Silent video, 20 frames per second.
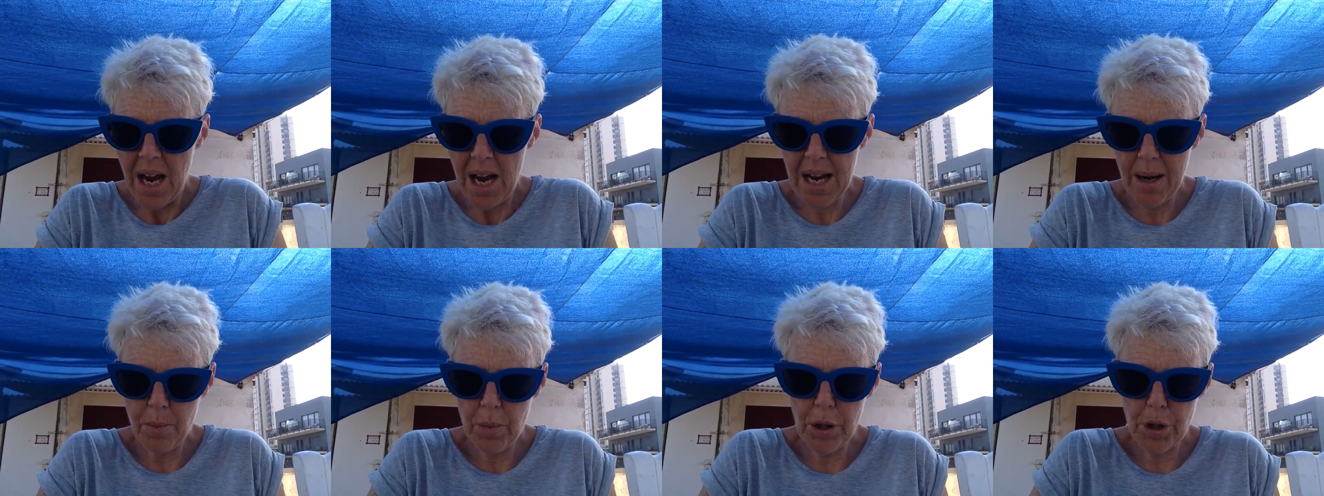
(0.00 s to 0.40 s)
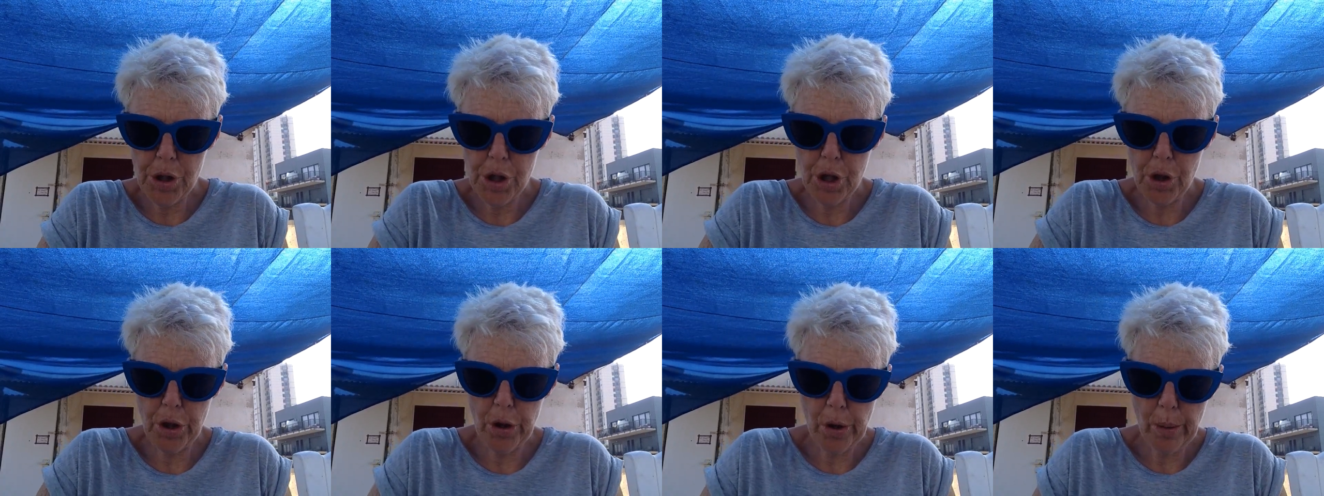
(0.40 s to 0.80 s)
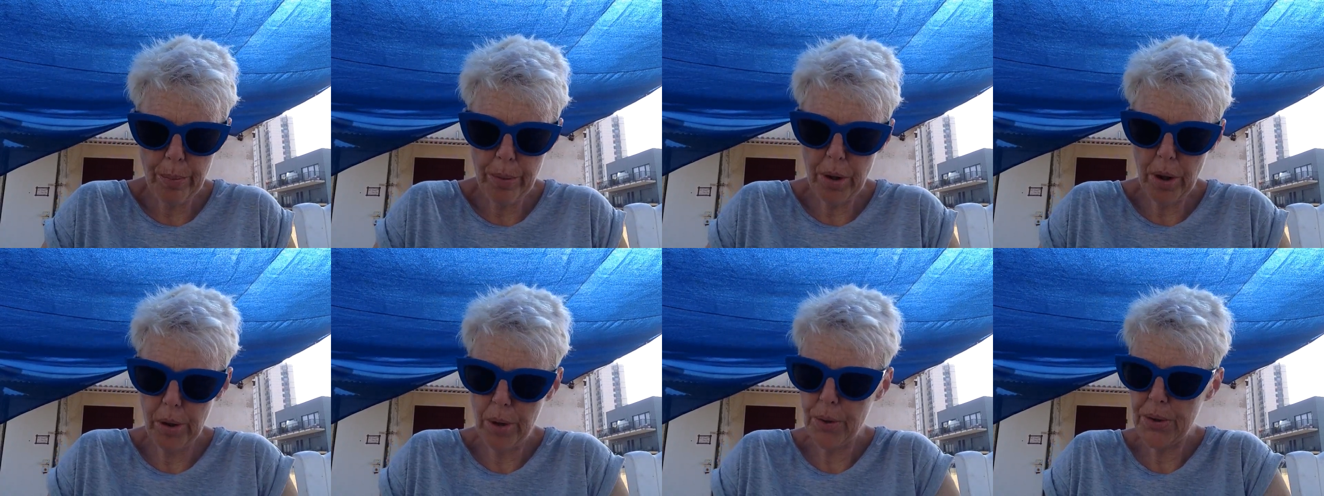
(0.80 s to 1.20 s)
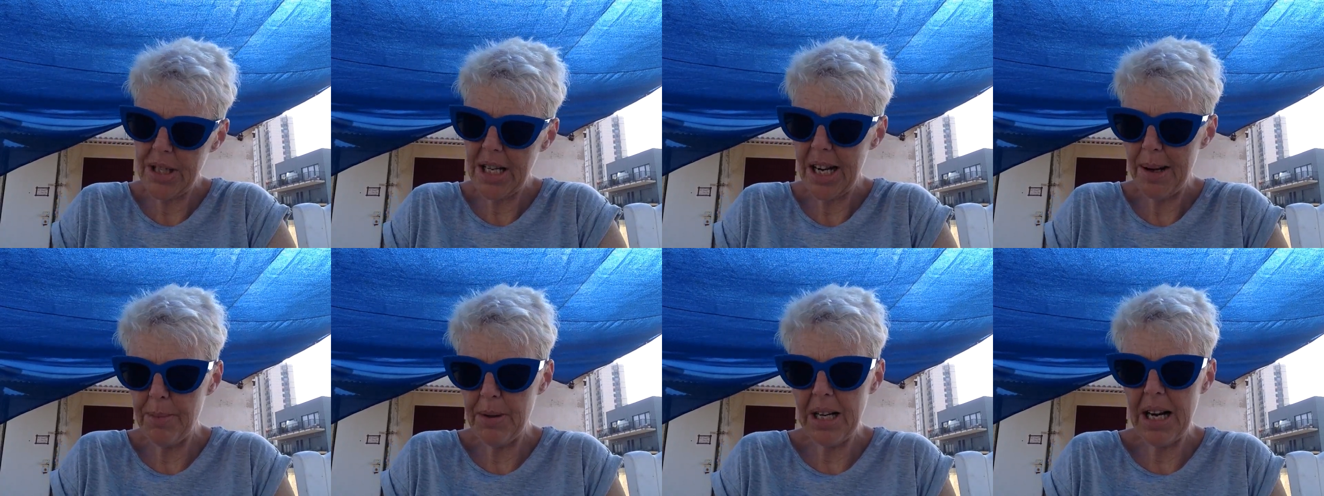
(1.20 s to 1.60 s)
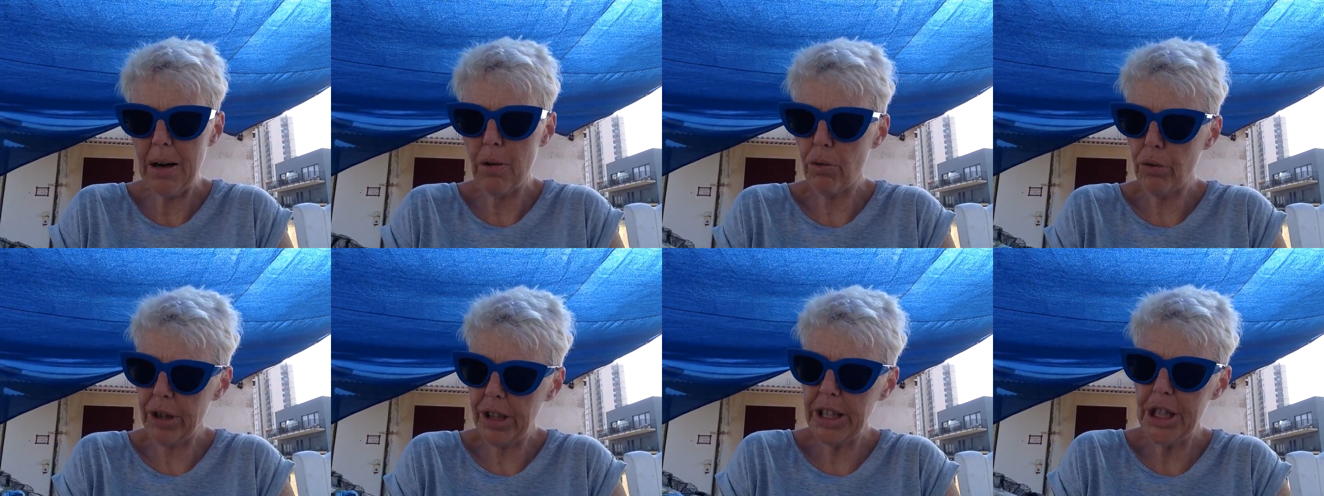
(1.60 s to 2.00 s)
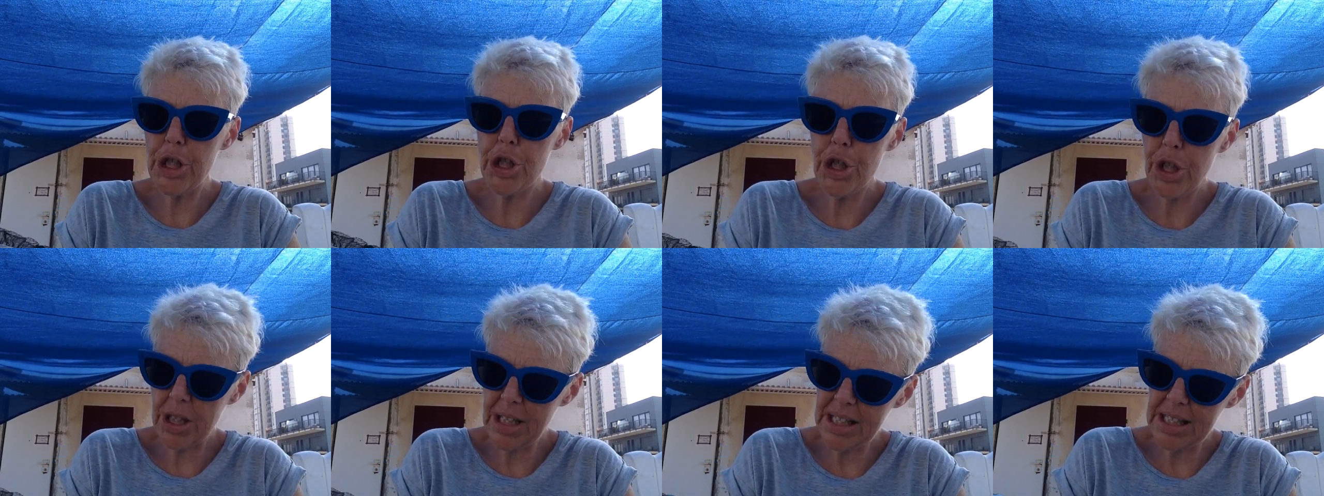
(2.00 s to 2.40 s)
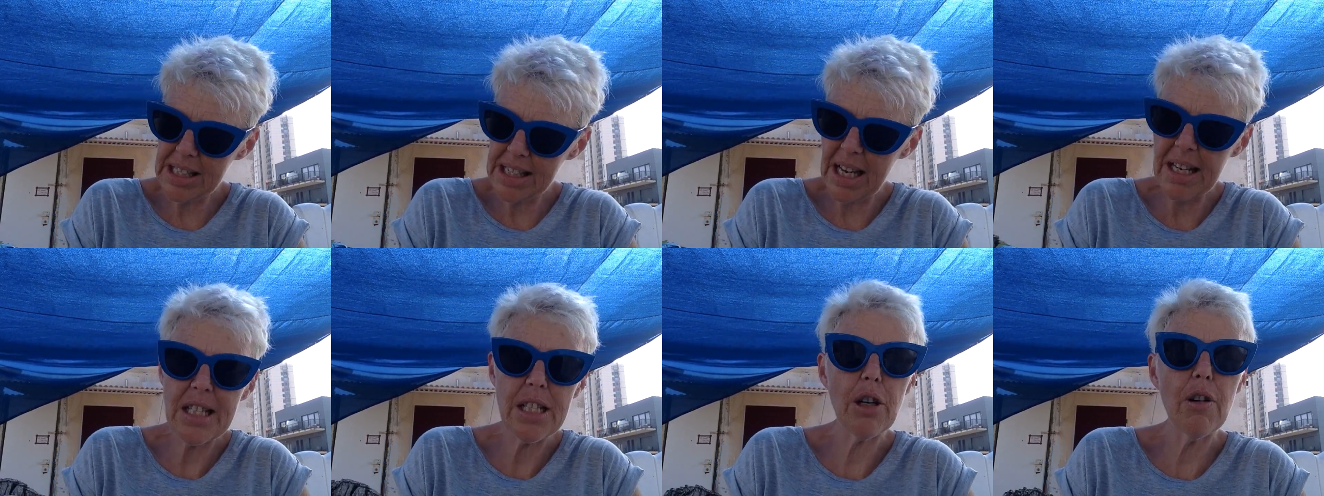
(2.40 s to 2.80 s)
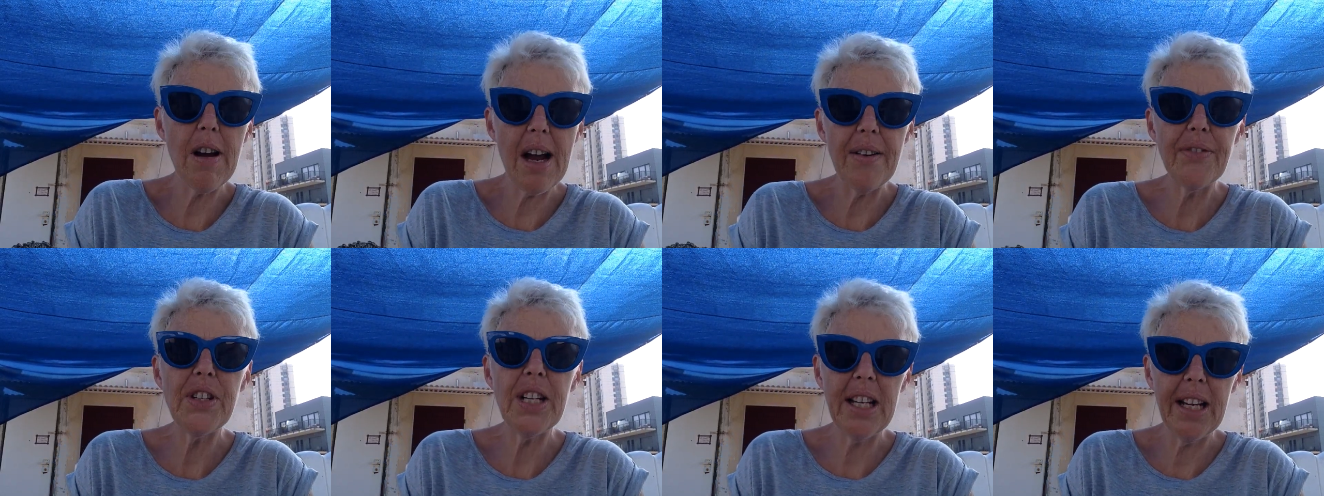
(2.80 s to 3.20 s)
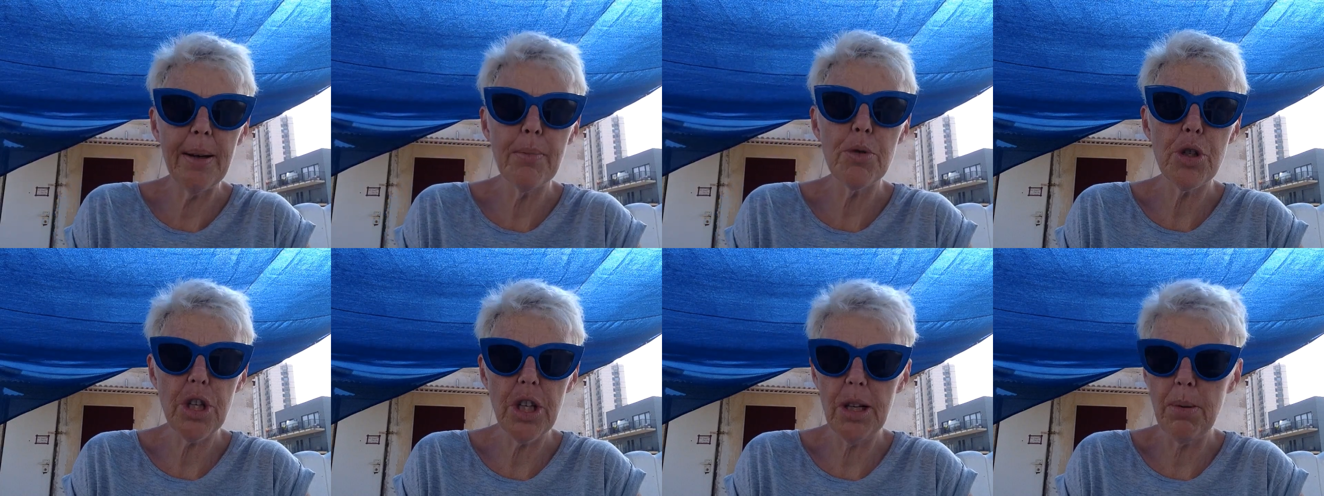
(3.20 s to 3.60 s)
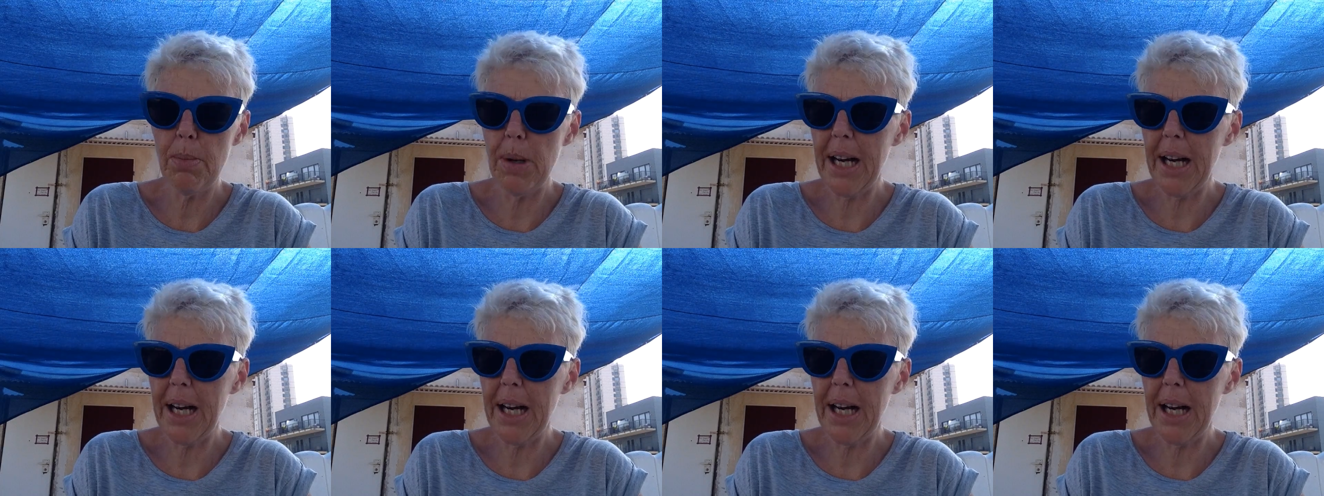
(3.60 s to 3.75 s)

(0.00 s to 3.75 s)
I will show you a prototype that I really shouldn't send to Crafty Kimchi,